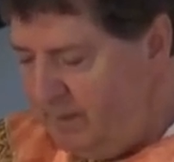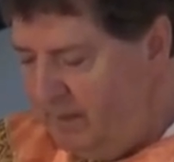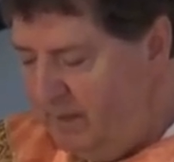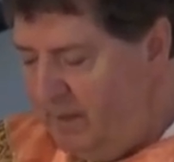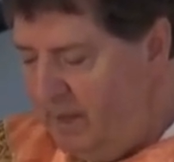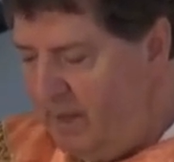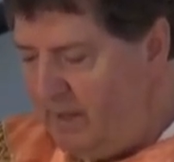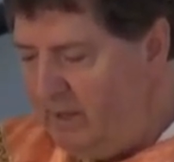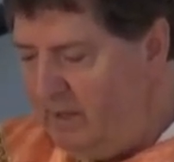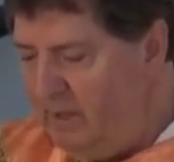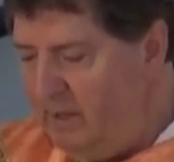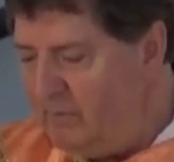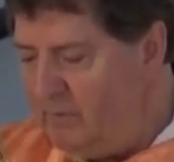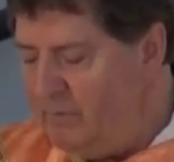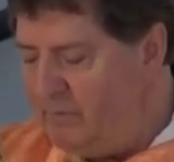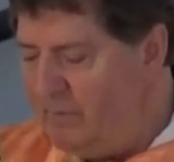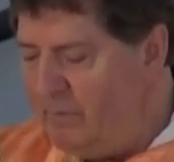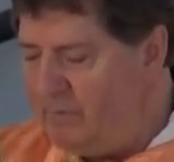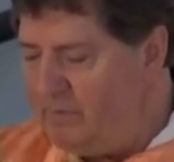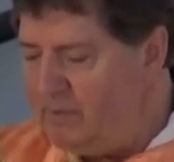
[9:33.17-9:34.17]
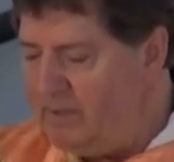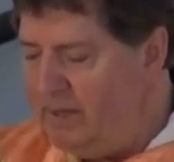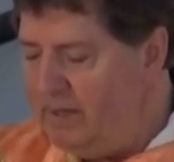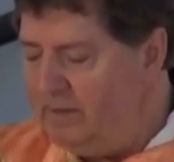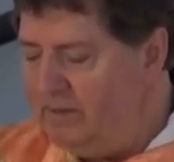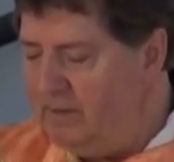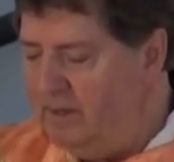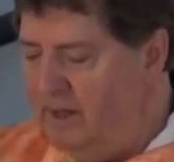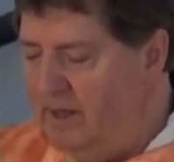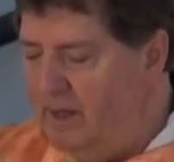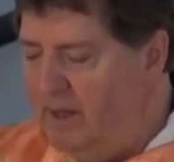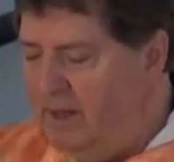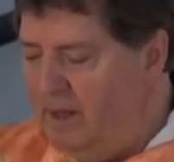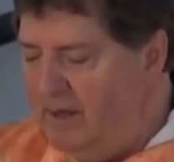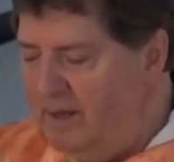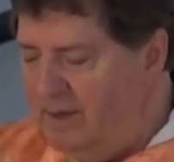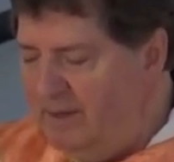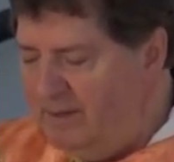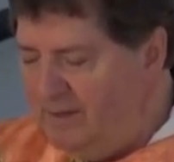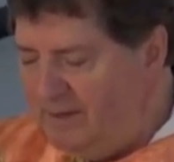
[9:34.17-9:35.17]
And I love if you've seen
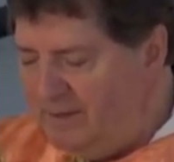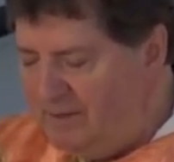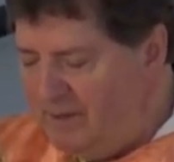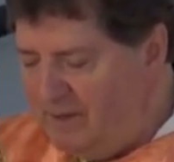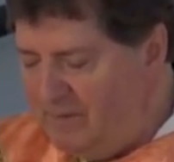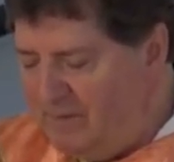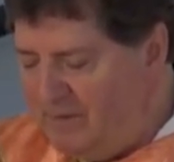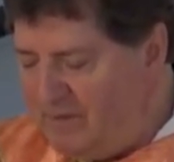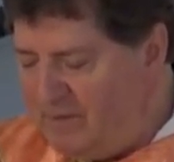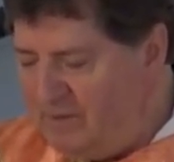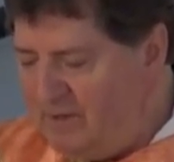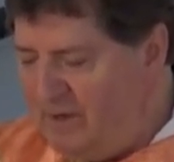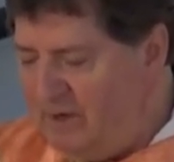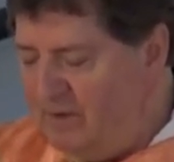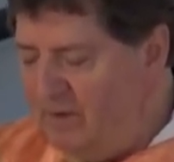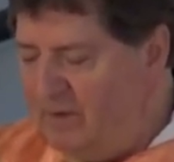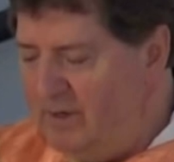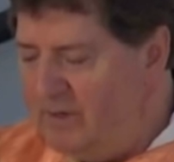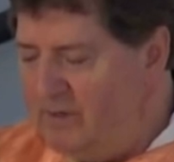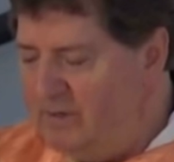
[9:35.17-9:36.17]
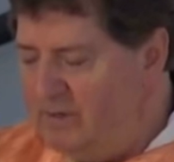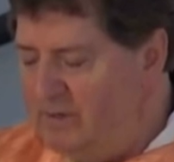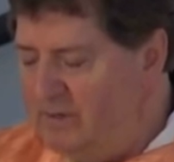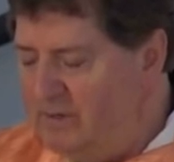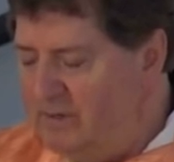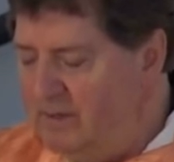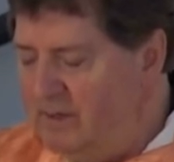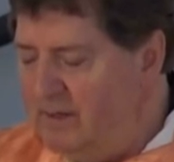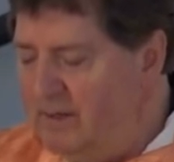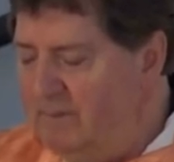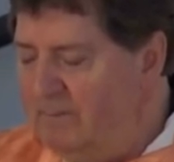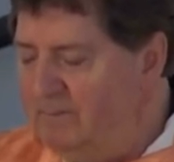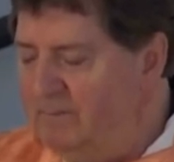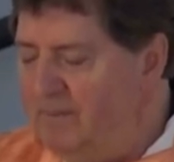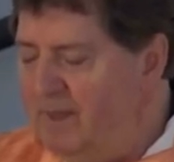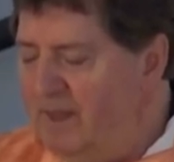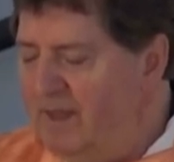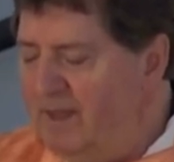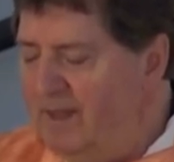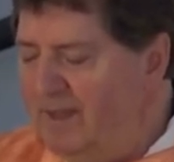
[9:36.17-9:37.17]
the TV series, the
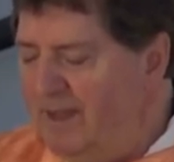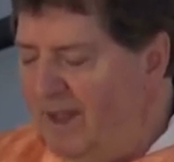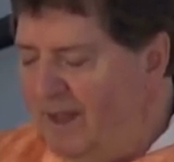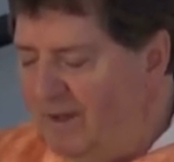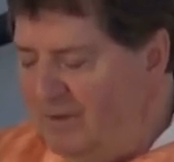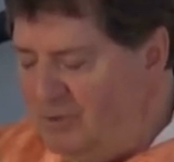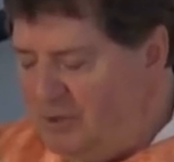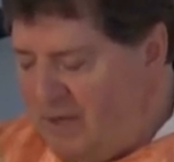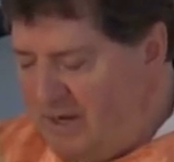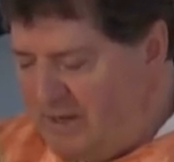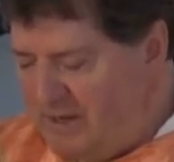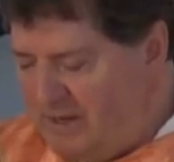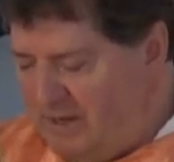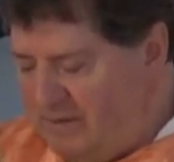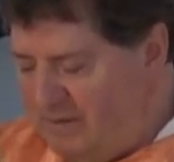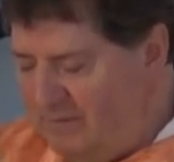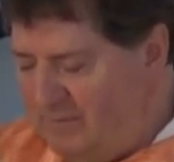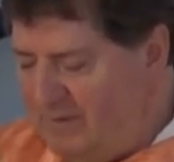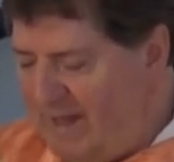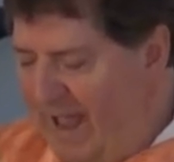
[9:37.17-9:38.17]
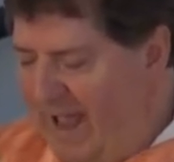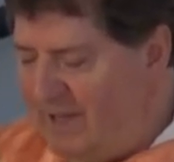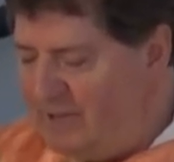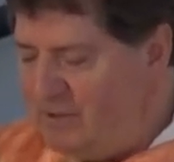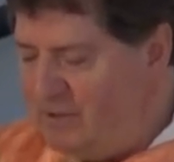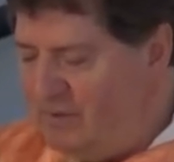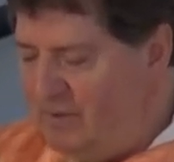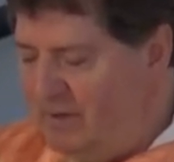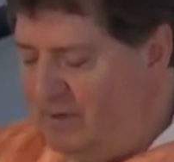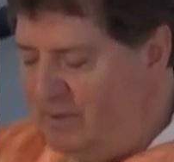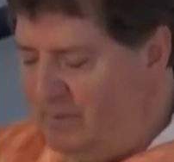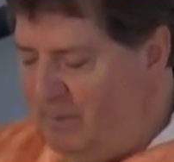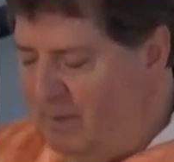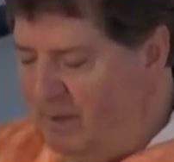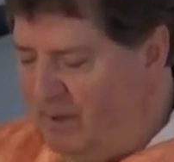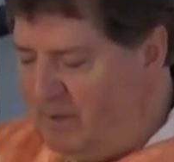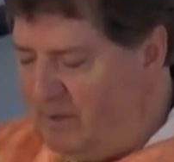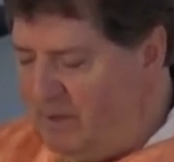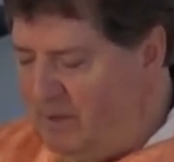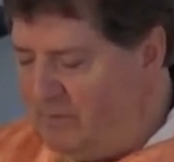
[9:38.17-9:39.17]
uh, Jesus of Nazareth
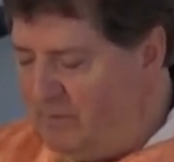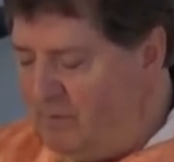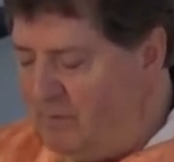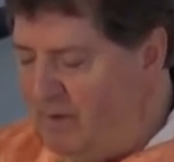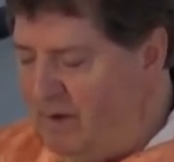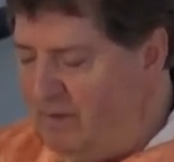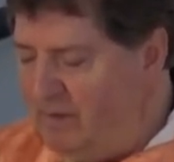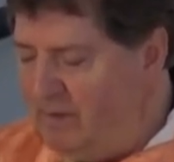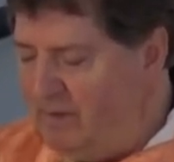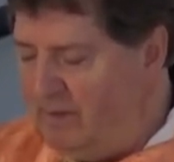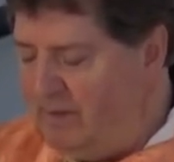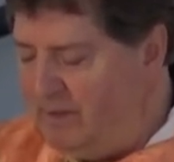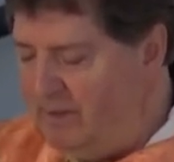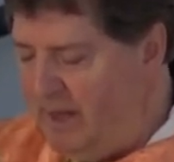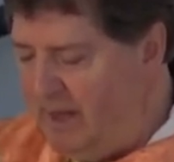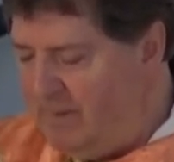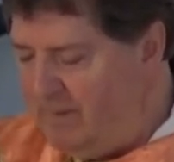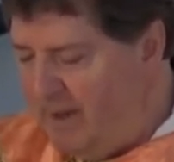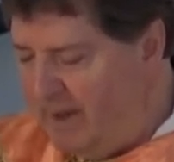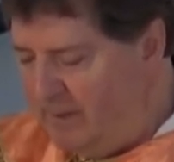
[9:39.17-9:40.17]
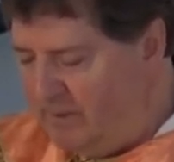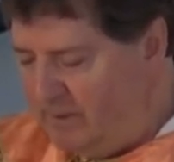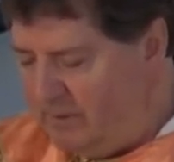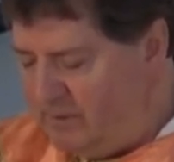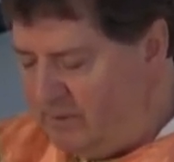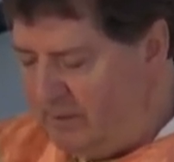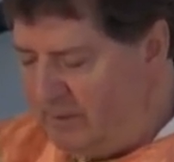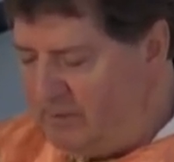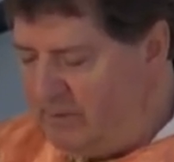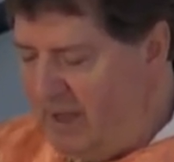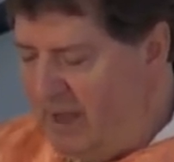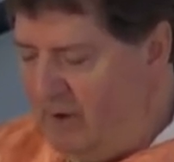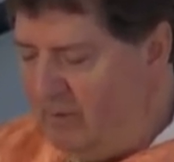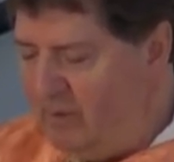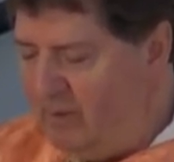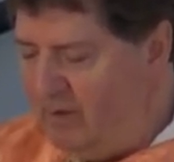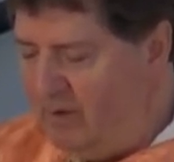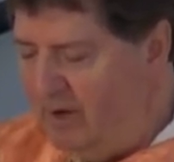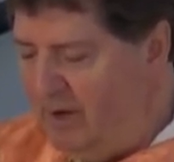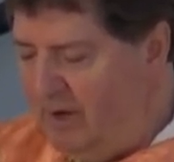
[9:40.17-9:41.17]
by Zeffirelli that came out, the six
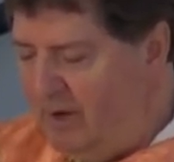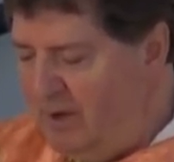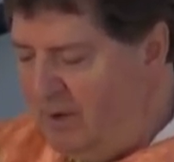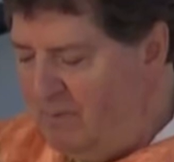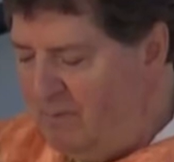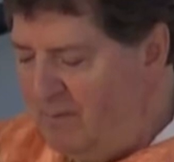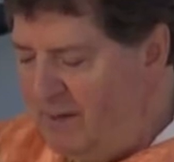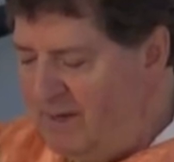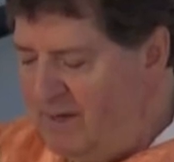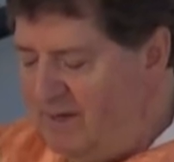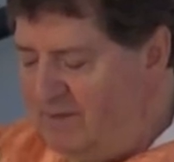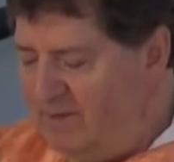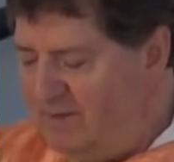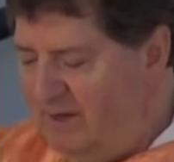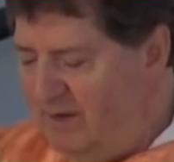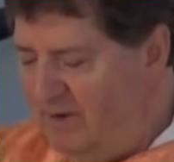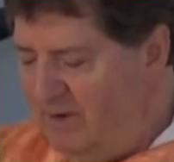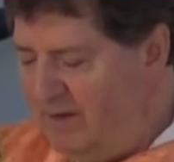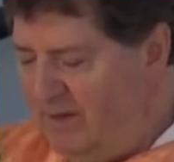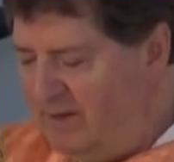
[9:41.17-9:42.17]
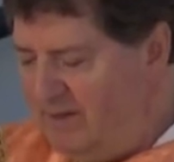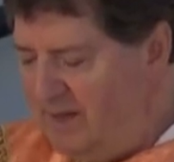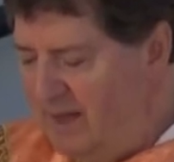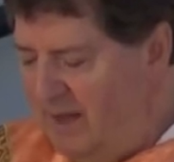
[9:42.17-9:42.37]
hour mini series.